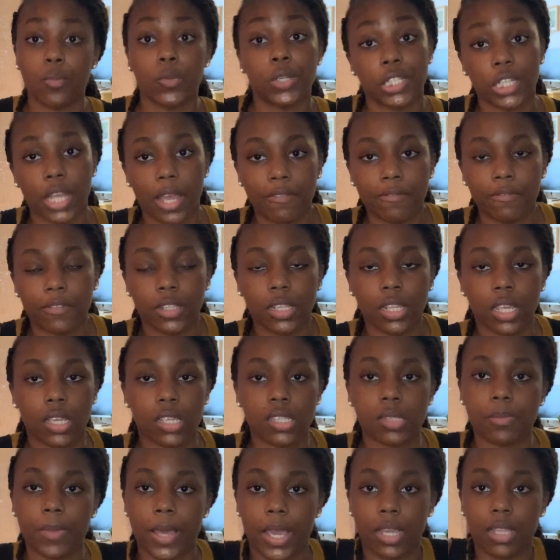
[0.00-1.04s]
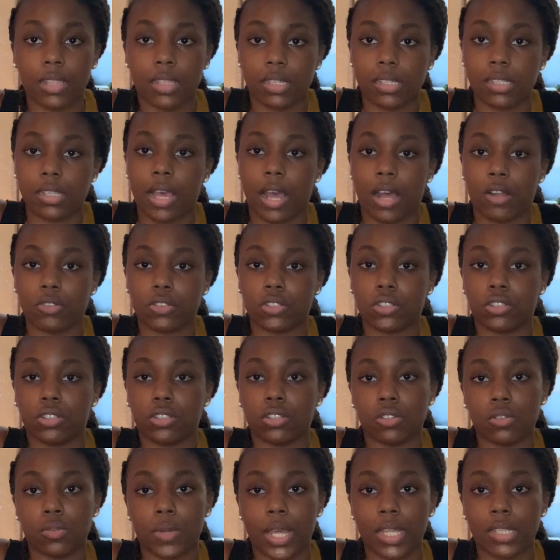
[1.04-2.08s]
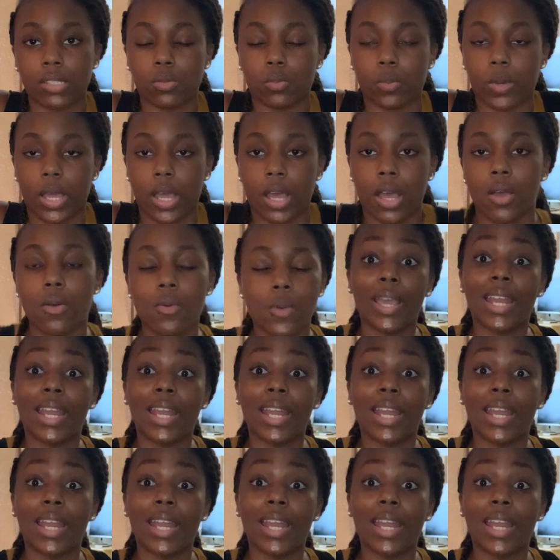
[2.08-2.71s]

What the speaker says: which I fully expect this couch to do as well.